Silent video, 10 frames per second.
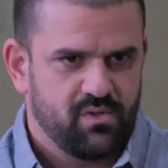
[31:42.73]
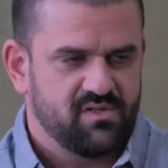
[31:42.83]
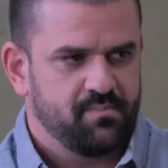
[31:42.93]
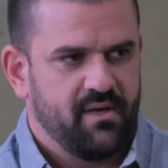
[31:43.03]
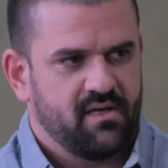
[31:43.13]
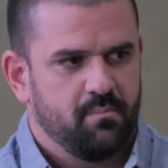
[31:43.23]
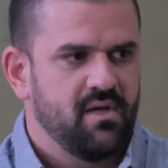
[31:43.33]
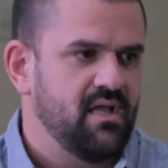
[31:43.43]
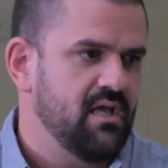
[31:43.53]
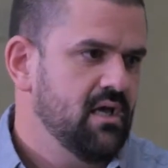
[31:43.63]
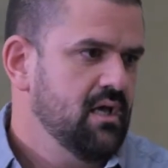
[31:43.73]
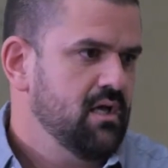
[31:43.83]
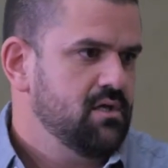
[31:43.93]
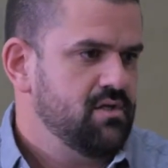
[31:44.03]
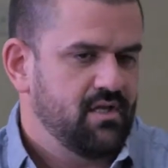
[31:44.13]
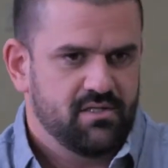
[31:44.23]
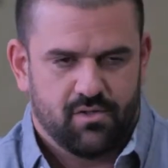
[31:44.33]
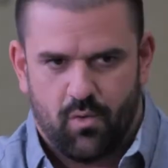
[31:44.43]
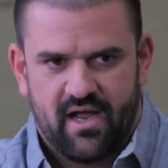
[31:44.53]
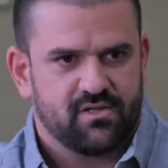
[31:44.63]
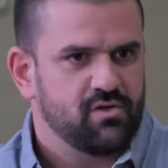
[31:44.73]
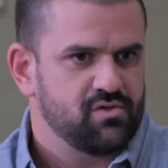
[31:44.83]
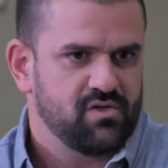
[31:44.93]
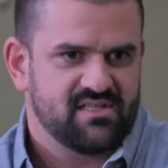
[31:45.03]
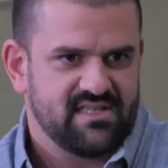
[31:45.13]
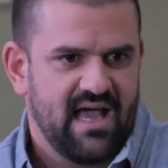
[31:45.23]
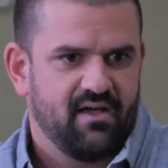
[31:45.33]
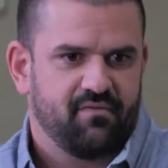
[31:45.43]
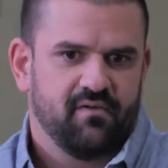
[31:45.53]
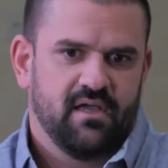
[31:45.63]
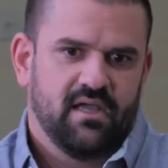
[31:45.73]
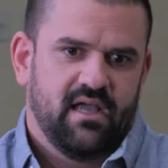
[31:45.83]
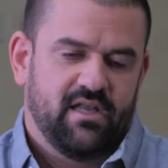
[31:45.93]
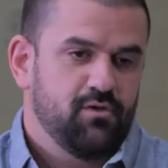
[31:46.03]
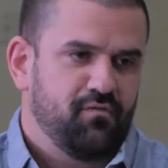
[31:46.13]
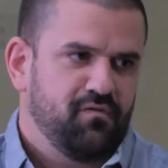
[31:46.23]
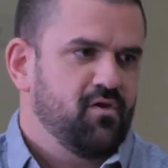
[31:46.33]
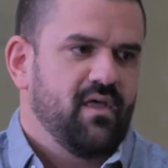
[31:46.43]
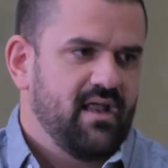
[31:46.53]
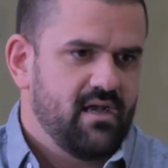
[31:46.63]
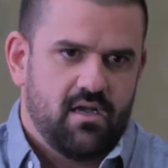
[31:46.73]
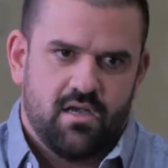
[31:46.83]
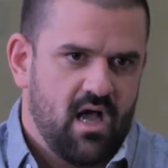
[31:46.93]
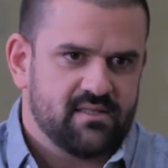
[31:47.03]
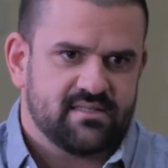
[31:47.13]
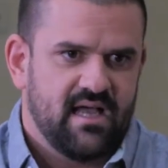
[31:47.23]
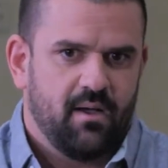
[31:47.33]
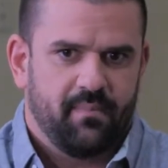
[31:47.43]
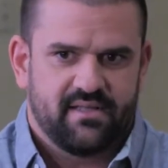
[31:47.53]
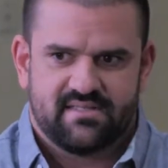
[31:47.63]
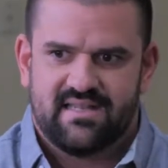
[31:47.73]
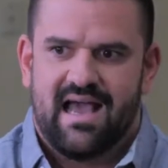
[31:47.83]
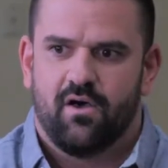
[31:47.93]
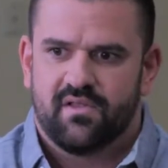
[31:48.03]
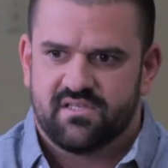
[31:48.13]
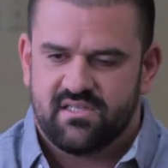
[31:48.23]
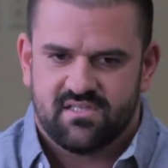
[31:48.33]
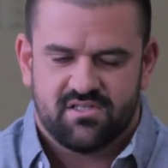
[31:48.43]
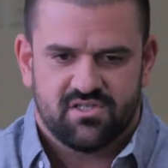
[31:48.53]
by committee, in directors or the staff, and you feel that nonstop. It's now this just